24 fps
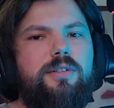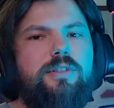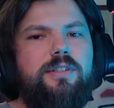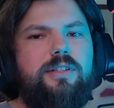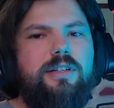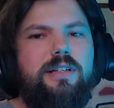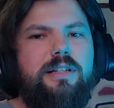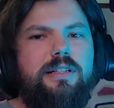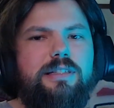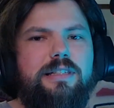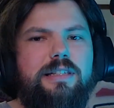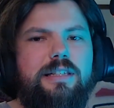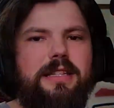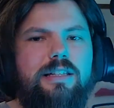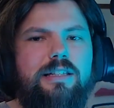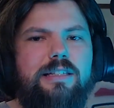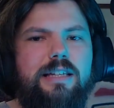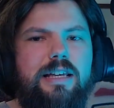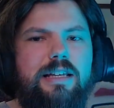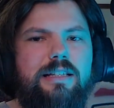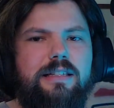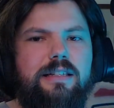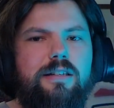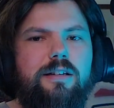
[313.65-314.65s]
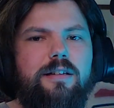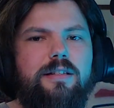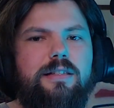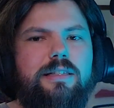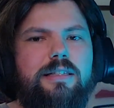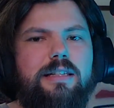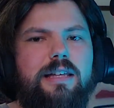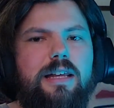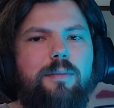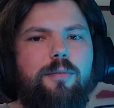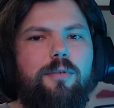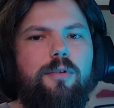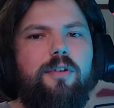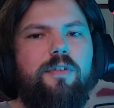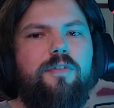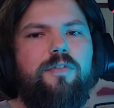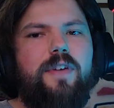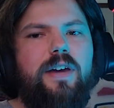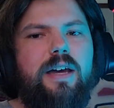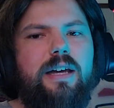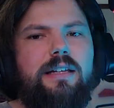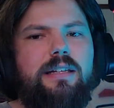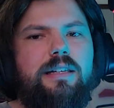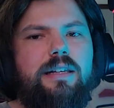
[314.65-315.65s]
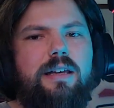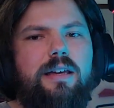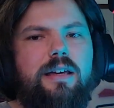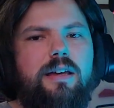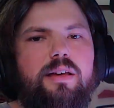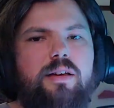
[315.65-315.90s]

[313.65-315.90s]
So you can see this has an unstable effect